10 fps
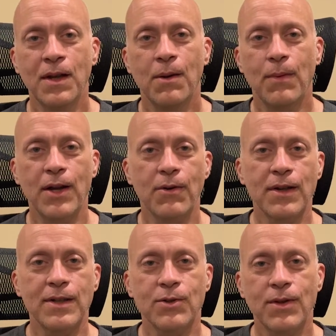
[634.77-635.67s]
moderately
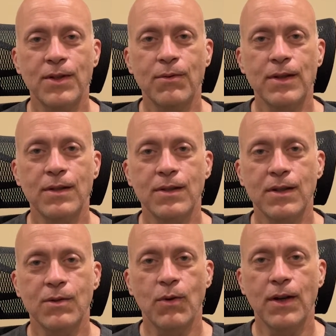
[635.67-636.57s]
strenuous
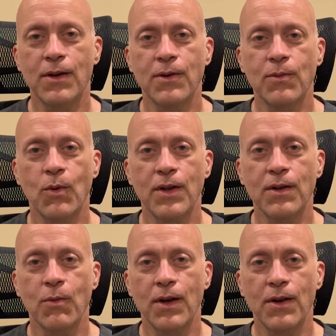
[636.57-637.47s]
is 101 to
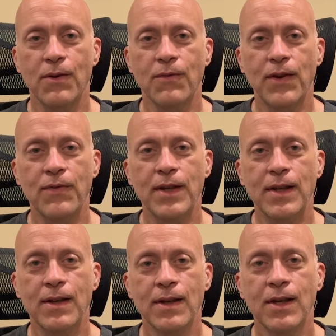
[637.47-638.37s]
150,